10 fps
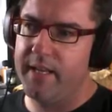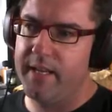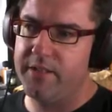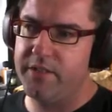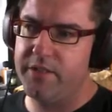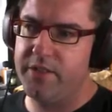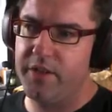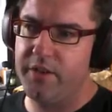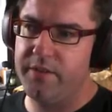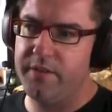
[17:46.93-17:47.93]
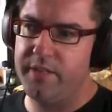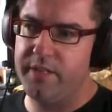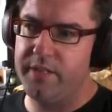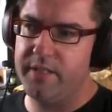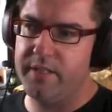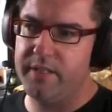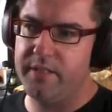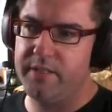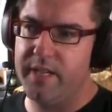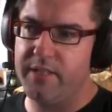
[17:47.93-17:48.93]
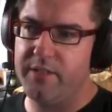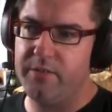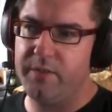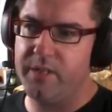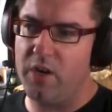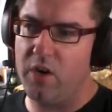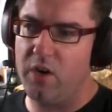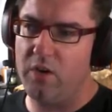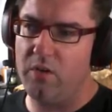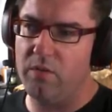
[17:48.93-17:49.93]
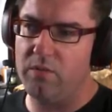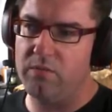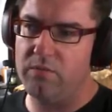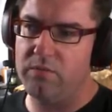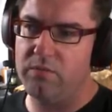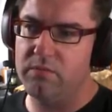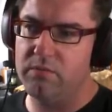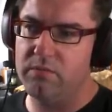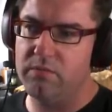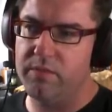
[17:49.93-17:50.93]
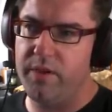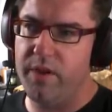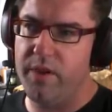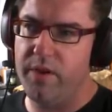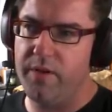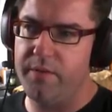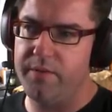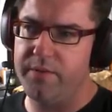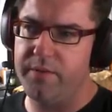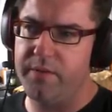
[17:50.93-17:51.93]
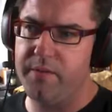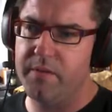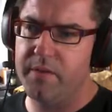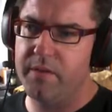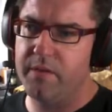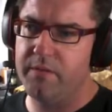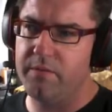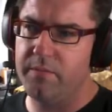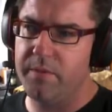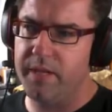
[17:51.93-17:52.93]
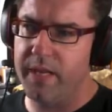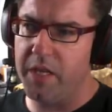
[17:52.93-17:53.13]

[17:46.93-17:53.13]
A stone statue with a hole. A nose would be.